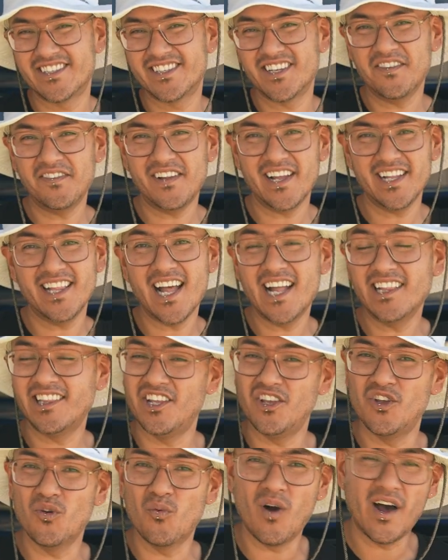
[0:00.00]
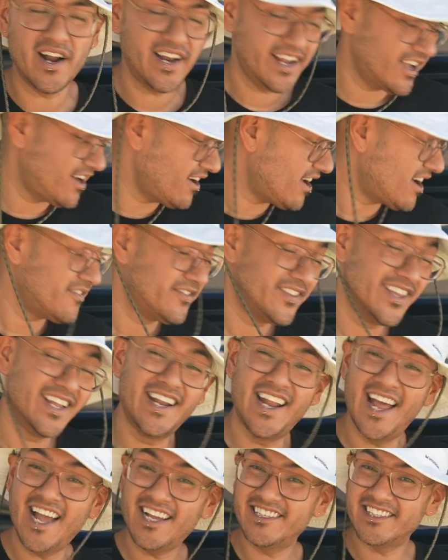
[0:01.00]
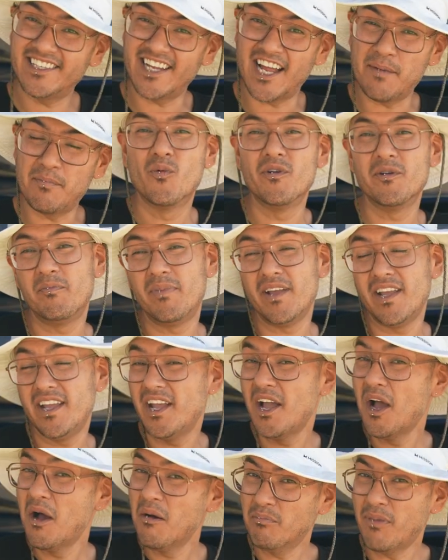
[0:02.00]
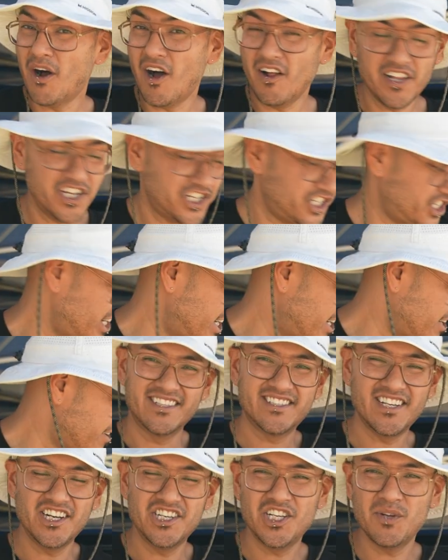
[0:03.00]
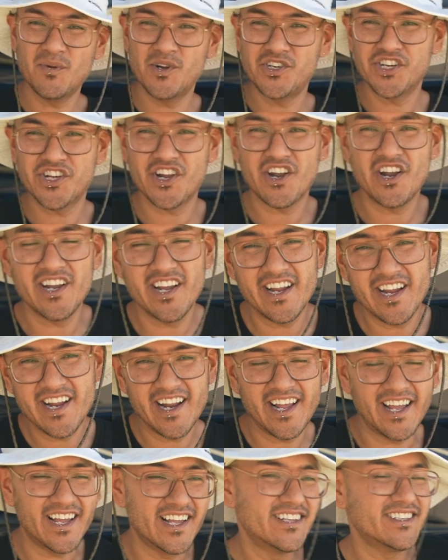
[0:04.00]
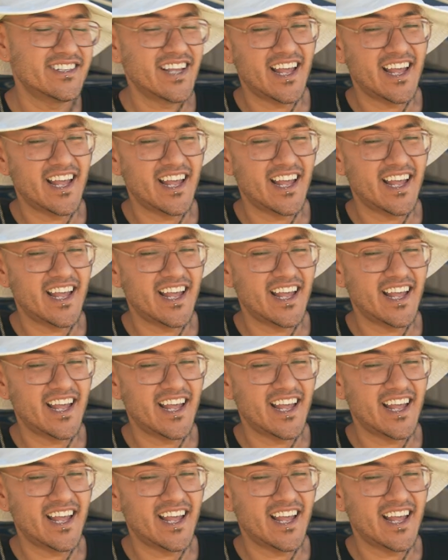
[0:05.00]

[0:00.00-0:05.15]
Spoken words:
stuff like that that you want to get off, the next step would be polishing. Essentially what you're gonna need is